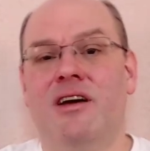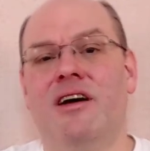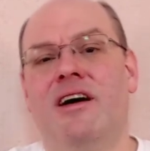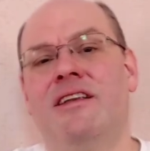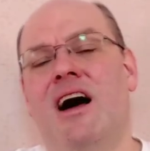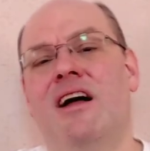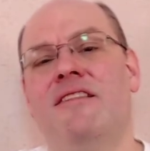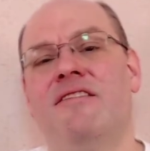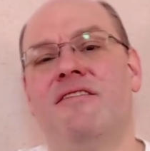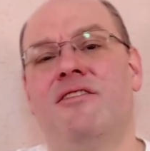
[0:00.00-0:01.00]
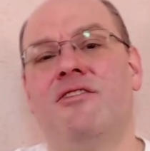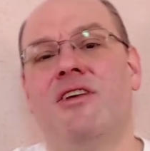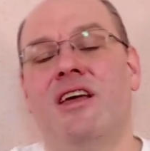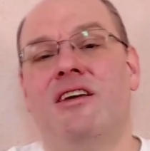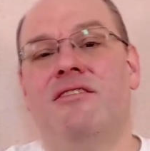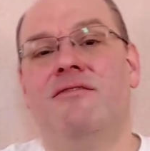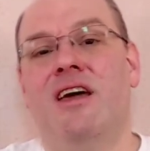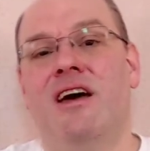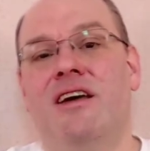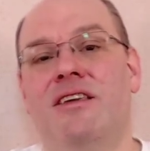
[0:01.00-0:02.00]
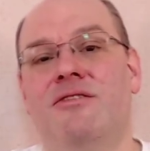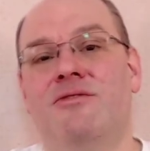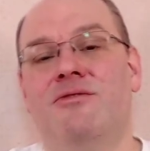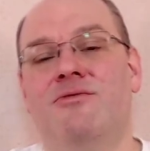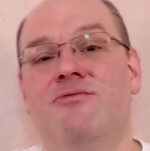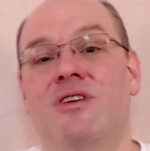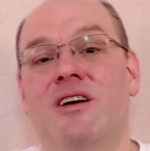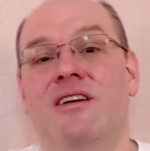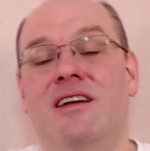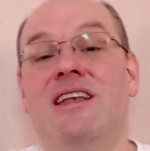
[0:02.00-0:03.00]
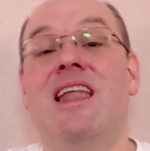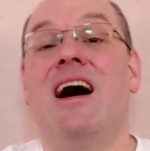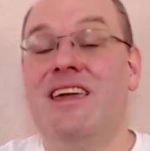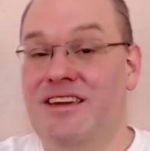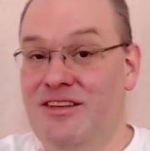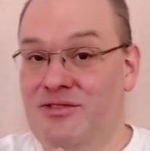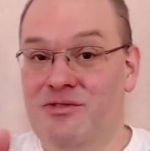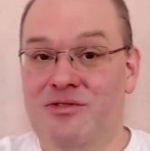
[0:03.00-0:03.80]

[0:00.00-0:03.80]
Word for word: an answer where you like to